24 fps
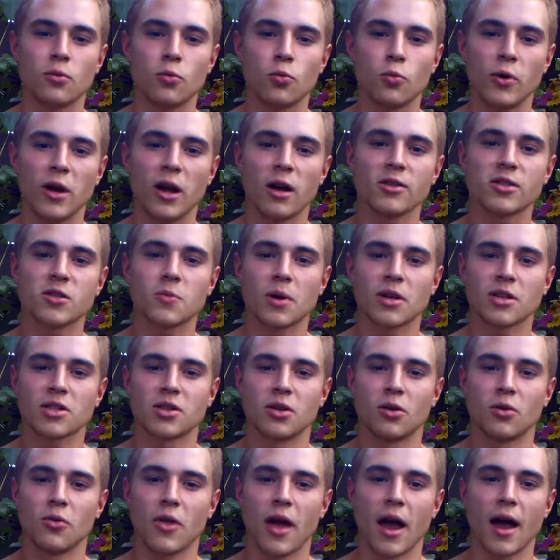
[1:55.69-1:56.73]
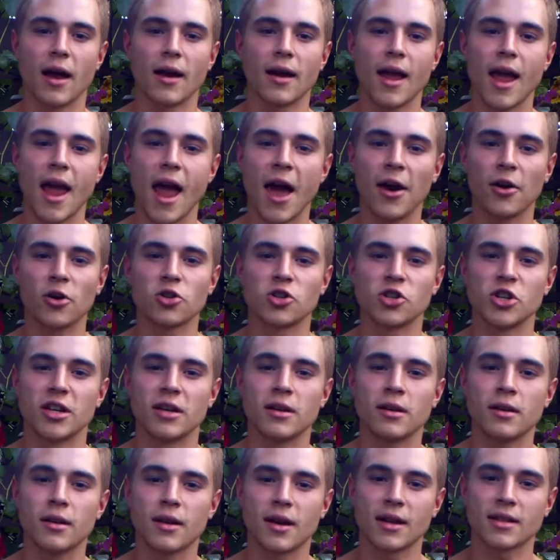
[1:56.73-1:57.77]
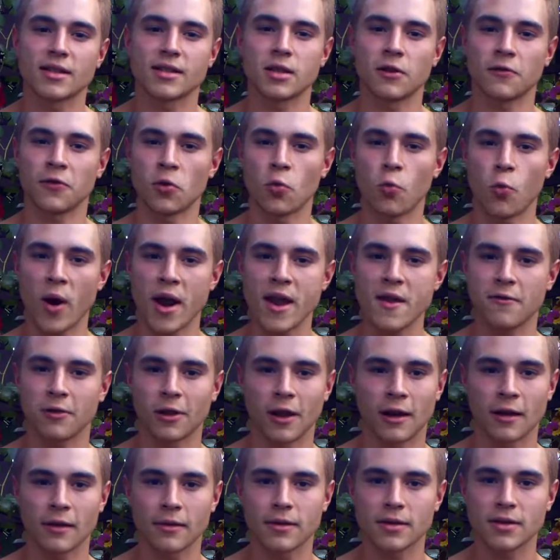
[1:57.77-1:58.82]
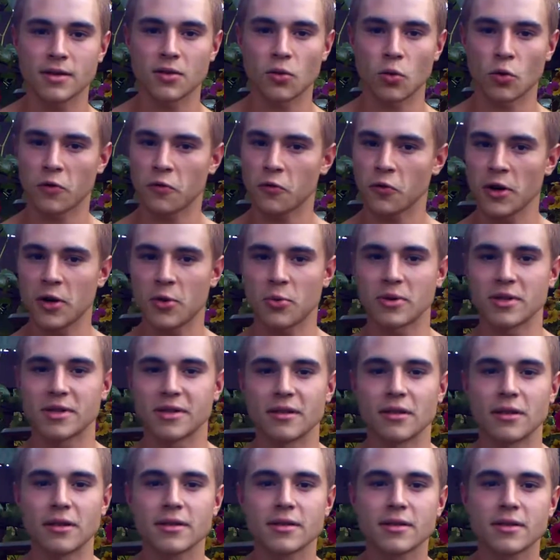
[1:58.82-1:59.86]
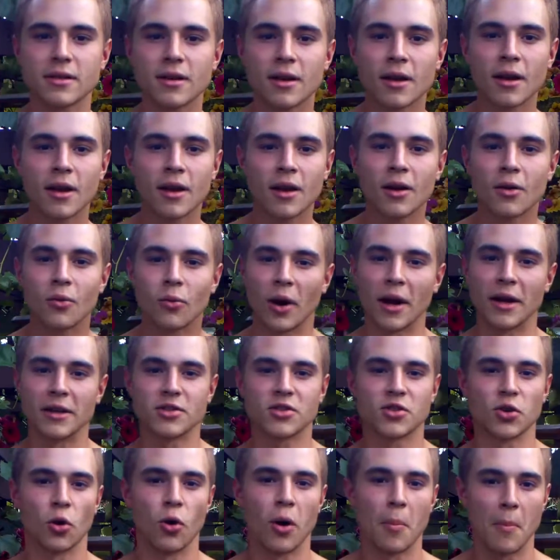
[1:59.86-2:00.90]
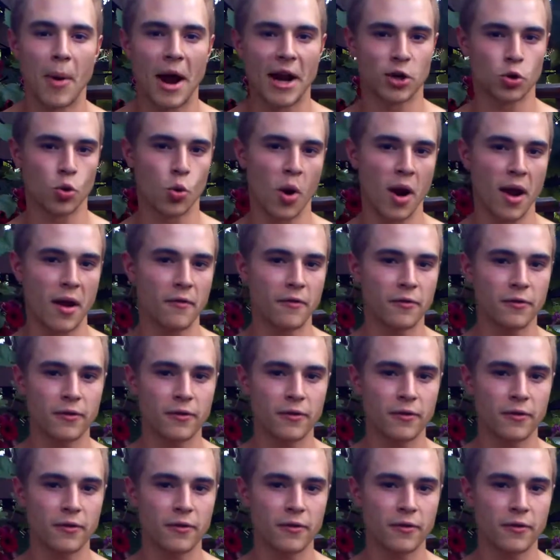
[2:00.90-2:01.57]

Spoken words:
we also must know that energy has different wavelengths or frequencies, right? So a microwave